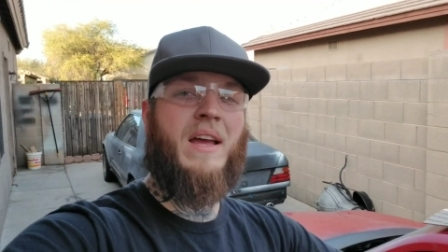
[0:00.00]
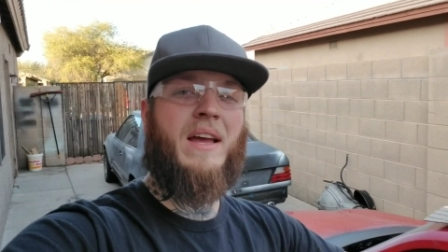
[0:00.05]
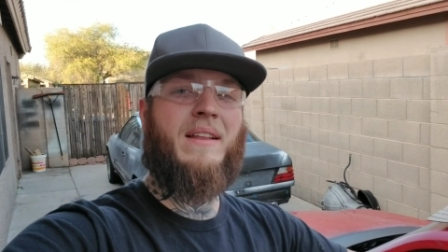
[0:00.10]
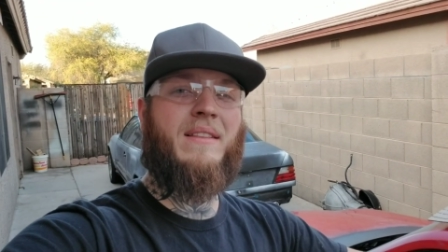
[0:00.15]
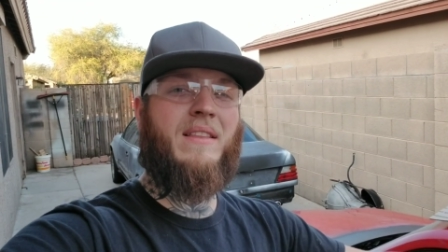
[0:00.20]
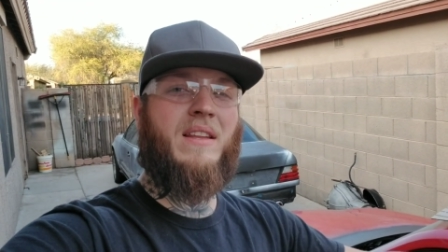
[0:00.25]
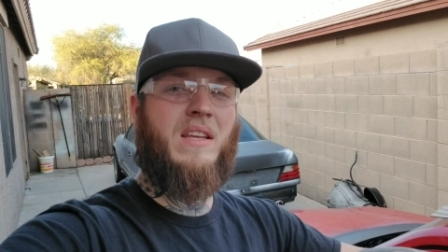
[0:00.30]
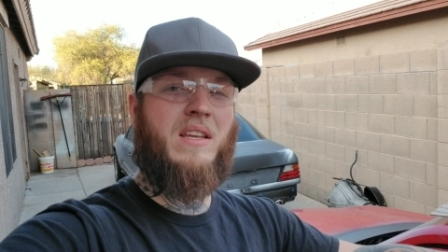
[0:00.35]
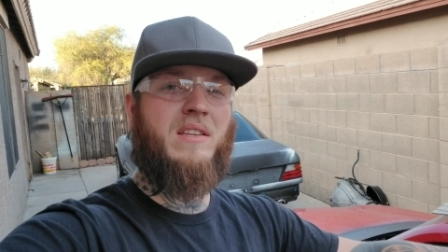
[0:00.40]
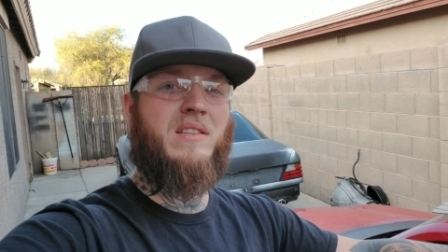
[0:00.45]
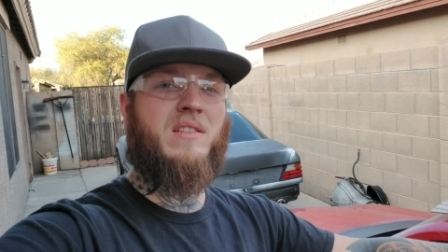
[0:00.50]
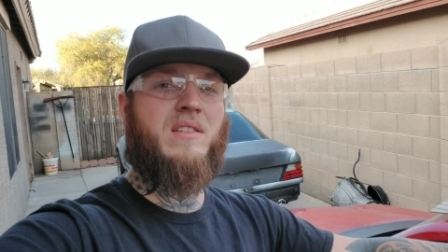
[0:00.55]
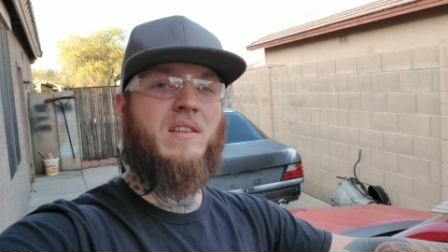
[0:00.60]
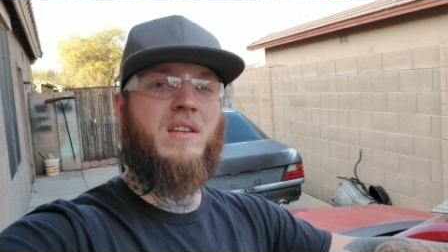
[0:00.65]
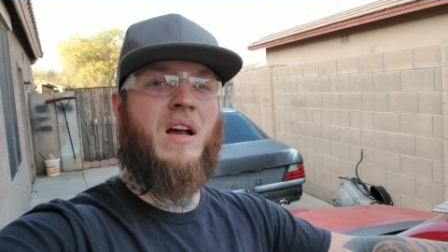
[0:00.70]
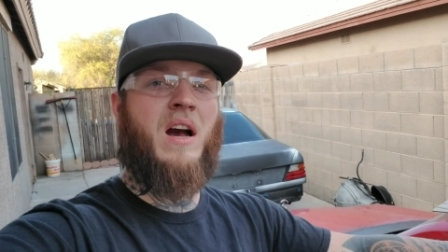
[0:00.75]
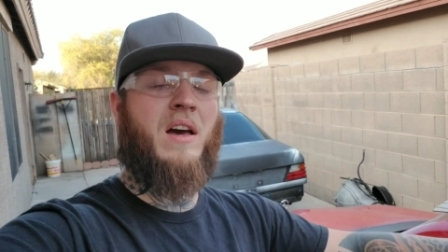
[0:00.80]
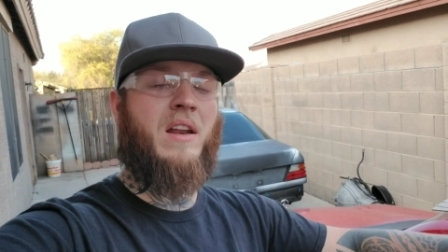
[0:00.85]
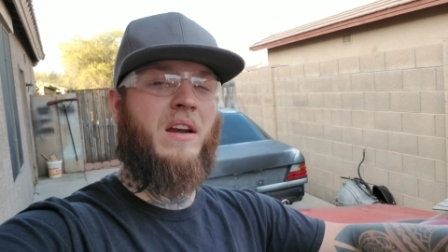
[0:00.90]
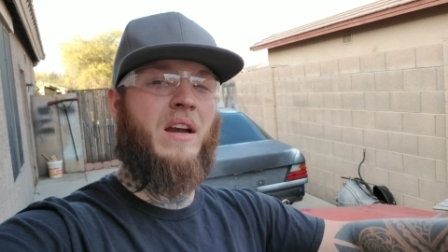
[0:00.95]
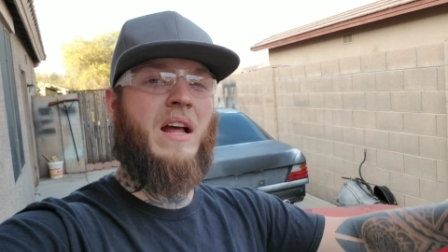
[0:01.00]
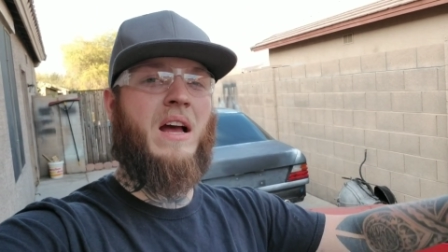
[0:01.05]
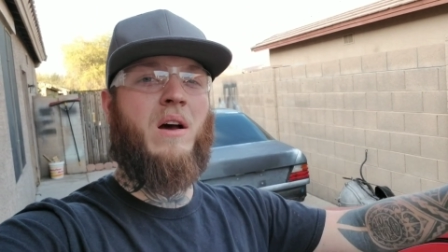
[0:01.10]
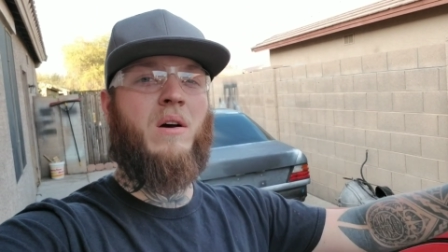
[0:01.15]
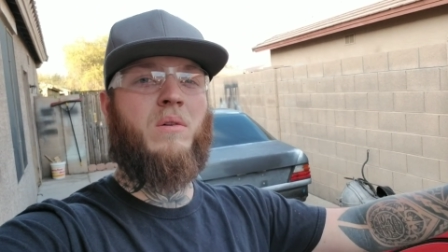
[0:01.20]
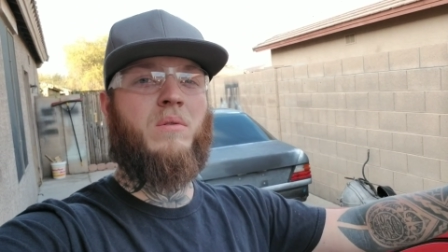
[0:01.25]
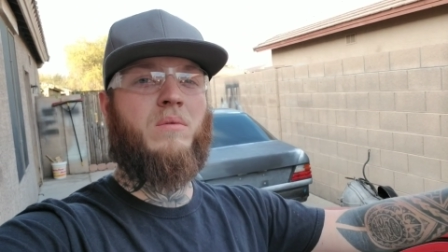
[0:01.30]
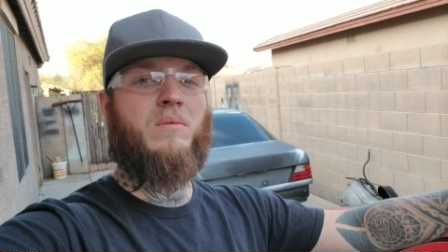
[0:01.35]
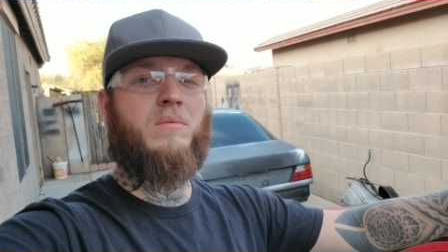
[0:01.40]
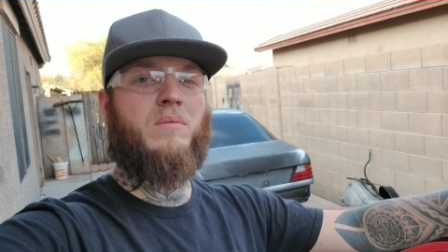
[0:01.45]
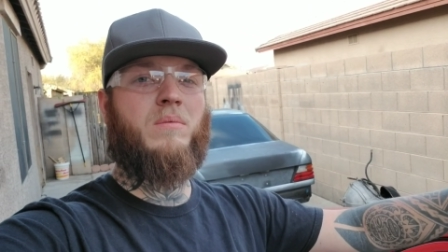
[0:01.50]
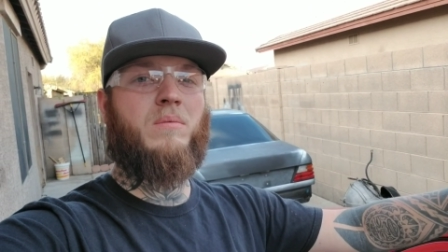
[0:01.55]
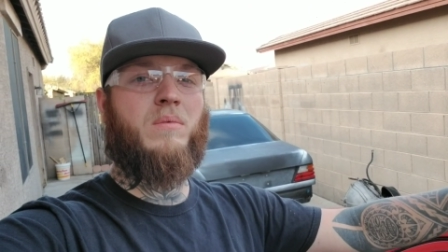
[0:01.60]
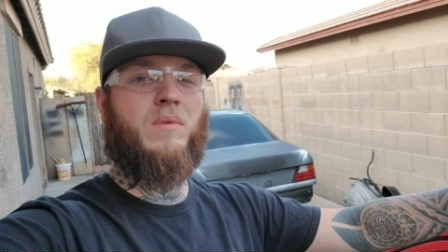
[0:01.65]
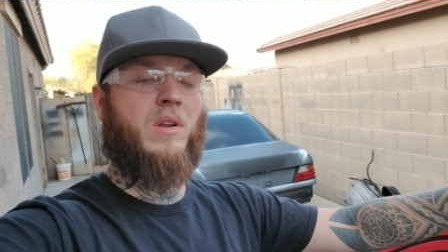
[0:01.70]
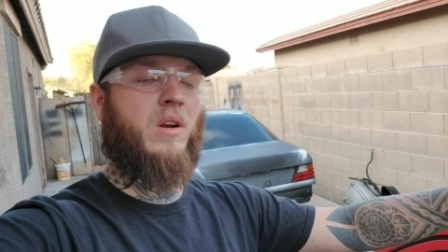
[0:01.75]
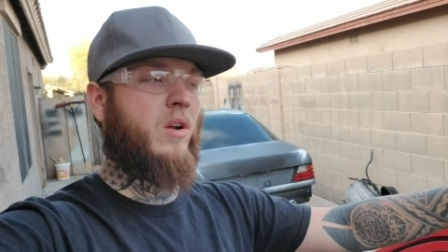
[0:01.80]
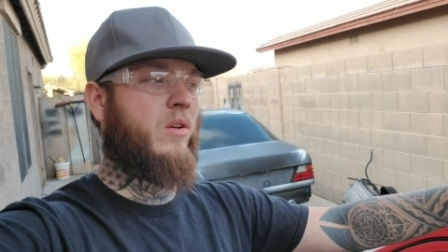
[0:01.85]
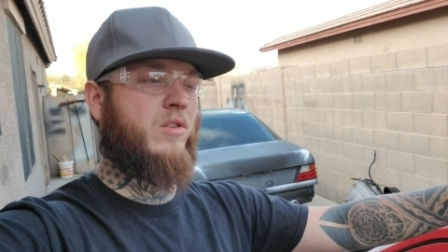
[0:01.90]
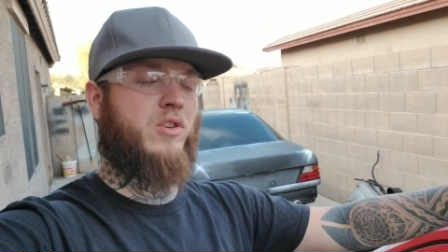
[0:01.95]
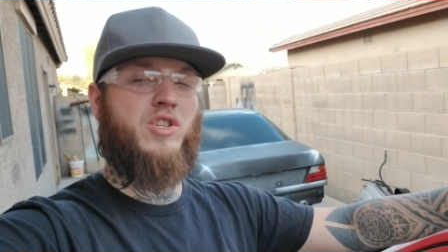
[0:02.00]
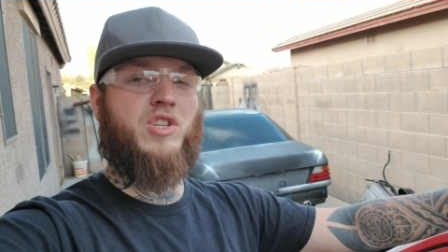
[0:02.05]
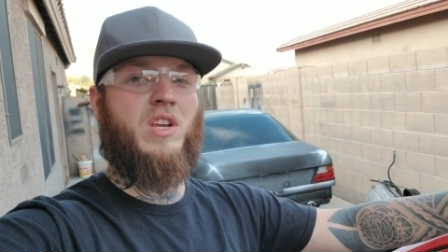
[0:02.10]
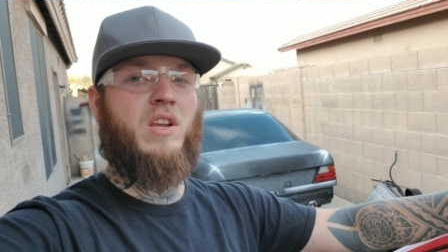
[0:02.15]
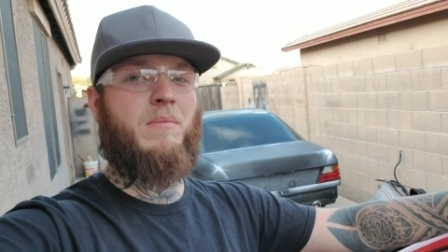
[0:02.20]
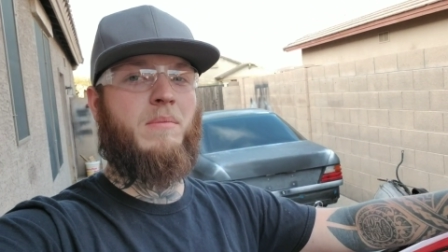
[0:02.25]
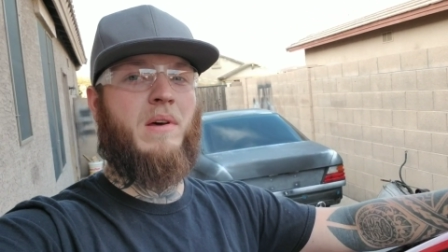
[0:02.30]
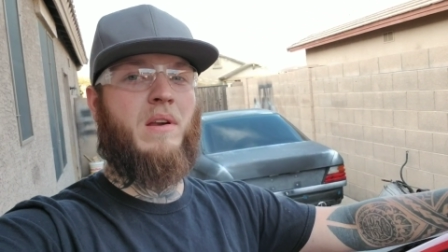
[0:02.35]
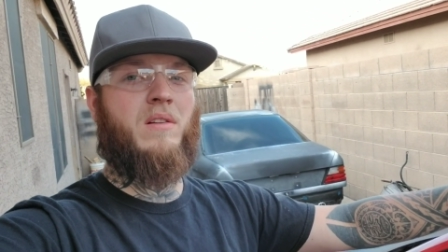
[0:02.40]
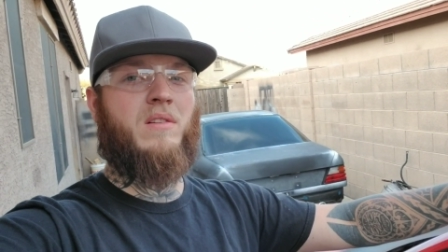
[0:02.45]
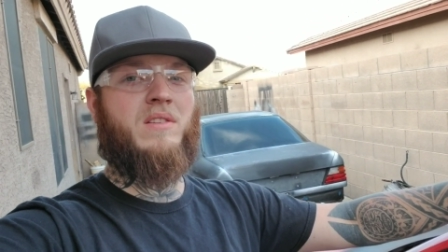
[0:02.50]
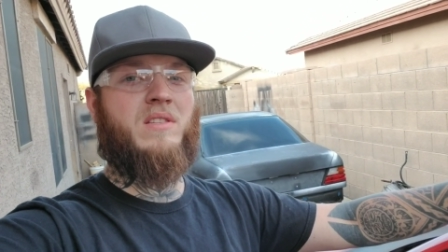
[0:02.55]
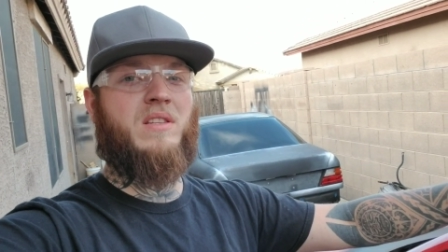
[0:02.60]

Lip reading: at least cut it out, you know, the sheet metal and